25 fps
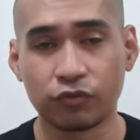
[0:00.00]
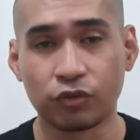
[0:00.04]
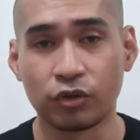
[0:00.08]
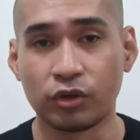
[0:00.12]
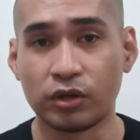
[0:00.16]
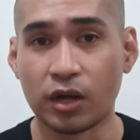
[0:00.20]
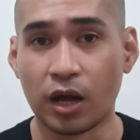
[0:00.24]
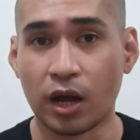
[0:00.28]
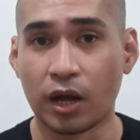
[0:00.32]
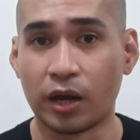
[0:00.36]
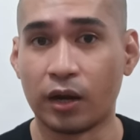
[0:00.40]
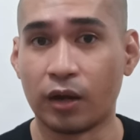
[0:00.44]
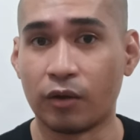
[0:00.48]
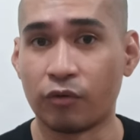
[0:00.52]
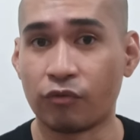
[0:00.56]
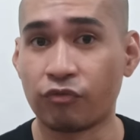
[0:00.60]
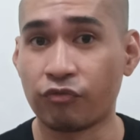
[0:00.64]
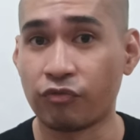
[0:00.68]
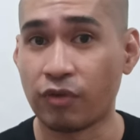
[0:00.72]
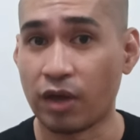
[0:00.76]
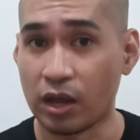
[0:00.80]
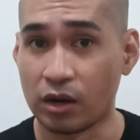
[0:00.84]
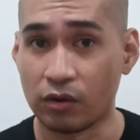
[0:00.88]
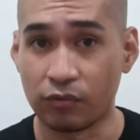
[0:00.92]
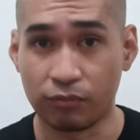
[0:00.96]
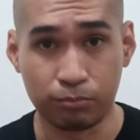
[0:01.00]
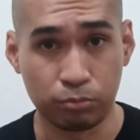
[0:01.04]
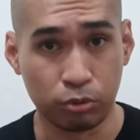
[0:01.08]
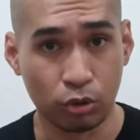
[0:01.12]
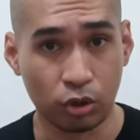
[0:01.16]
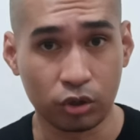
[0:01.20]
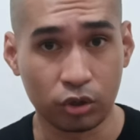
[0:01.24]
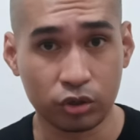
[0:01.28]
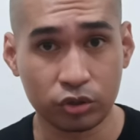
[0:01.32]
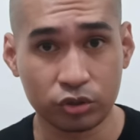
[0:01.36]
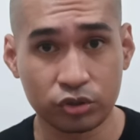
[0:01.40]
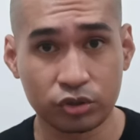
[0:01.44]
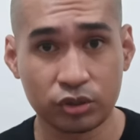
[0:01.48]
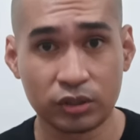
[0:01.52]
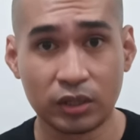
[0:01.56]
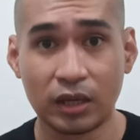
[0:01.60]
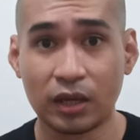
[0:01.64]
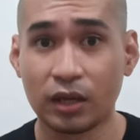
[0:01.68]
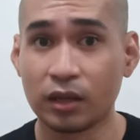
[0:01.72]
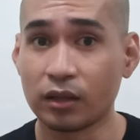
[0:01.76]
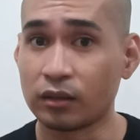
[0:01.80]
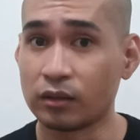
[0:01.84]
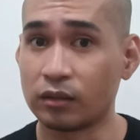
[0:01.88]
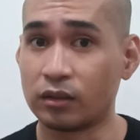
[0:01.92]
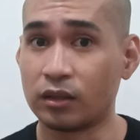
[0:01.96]
if you're not a fan of books,
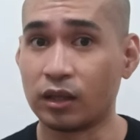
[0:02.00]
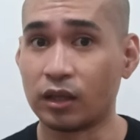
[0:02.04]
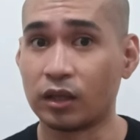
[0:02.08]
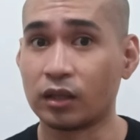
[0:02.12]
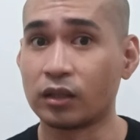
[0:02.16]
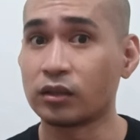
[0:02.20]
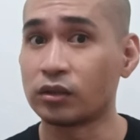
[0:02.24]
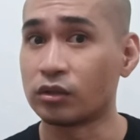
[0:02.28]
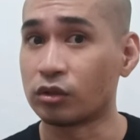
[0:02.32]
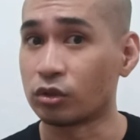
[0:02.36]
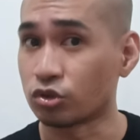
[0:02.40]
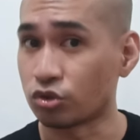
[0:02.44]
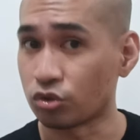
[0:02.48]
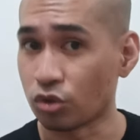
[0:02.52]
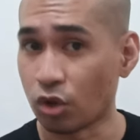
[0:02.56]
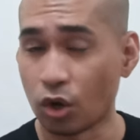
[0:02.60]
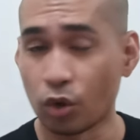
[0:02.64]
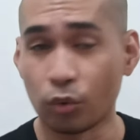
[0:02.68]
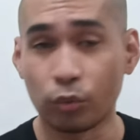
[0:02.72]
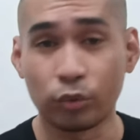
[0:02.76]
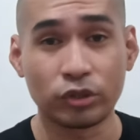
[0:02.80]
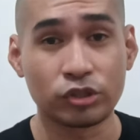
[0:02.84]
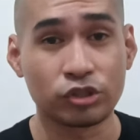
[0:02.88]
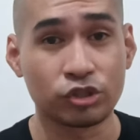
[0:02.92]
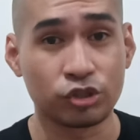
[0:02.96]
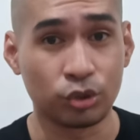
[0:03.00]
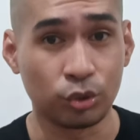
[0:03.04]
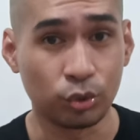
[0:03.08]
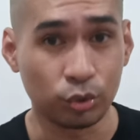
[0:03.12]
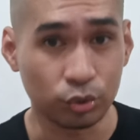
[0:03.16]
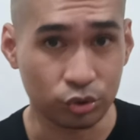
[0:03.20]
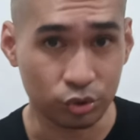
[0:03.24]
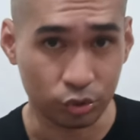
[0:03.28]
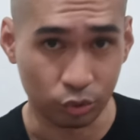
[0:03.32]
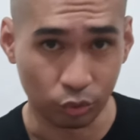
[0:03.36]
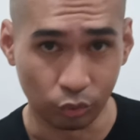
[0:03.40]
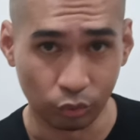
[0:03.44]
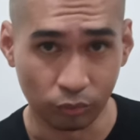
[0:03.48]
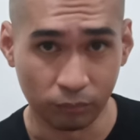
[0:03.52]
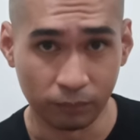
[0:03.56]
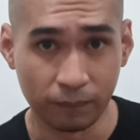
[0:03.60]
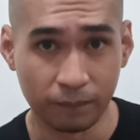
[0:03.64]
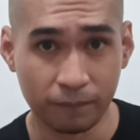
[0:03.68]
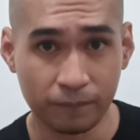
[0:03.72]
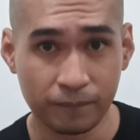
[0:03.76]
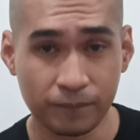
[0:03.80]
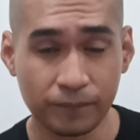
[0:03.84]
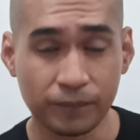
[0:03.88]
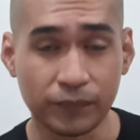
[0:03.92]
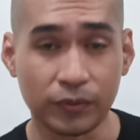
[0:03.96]
then there's always YouTube,
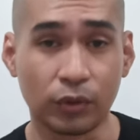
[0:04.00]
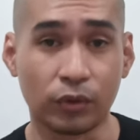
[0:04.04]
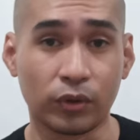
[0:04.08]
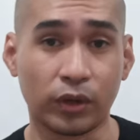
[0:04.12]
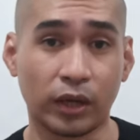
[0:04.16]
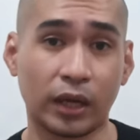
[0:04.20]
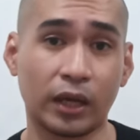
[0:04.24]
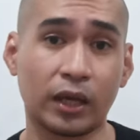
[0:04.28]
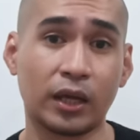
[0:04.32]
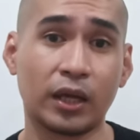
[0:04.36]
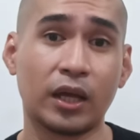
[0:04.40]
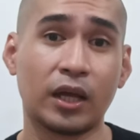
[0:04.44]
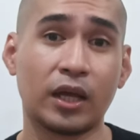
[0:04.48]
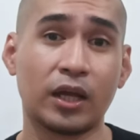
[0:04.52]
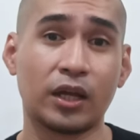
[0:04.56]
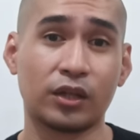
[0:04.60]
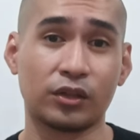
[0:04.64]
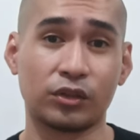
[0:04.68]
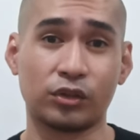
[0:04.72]
okay?